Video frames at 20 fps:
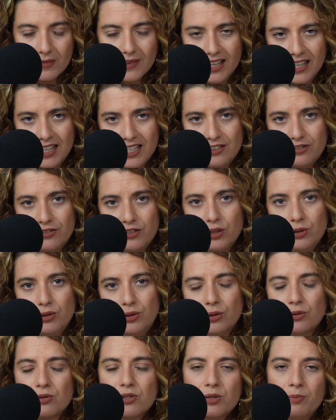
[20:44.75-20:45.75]
And if you
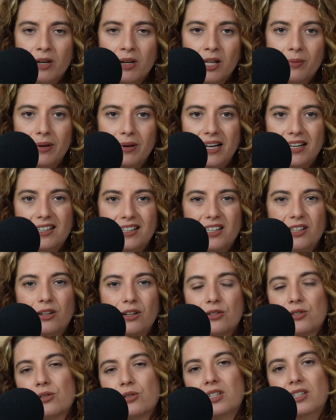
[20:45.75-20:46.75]
don't smell bad, I'll
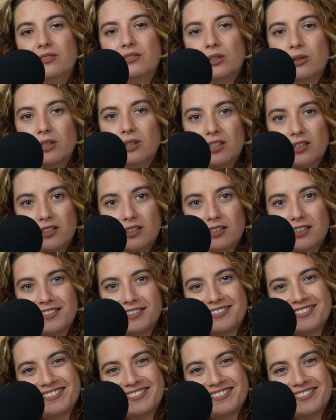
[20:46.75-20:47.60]
also give you a hug.